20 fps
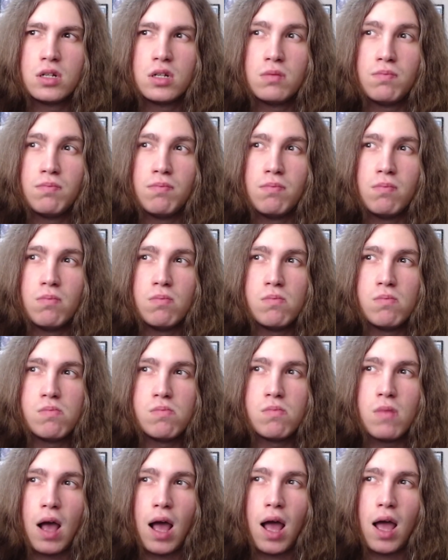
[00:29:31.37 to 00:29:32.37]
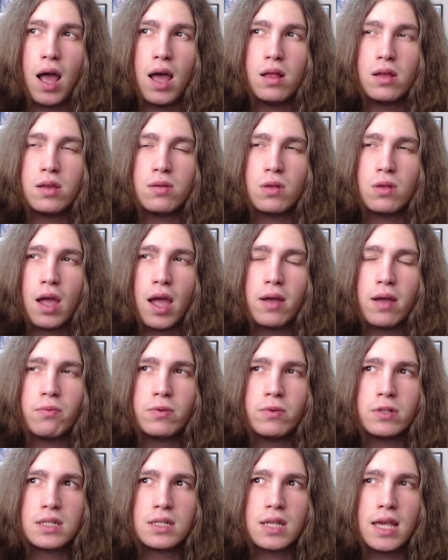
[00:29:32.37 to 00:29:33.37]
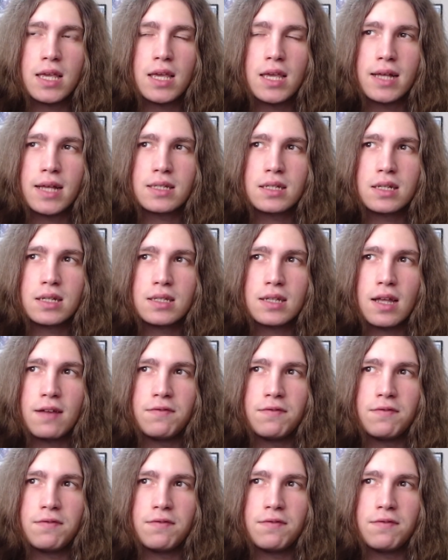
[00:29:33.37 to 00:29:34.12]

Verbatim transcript: Mm, I'll, I will say yes, because I've